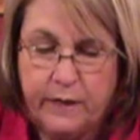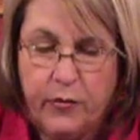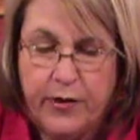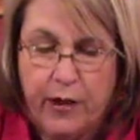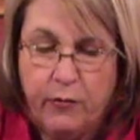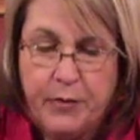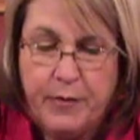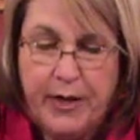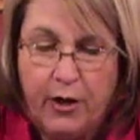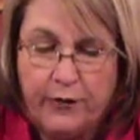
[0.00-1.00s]
So there
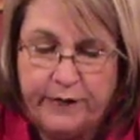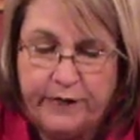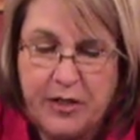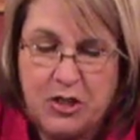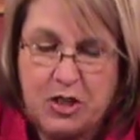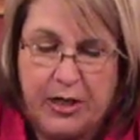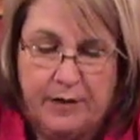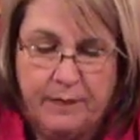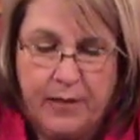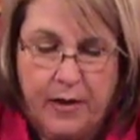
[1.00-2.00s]
would be our stitching.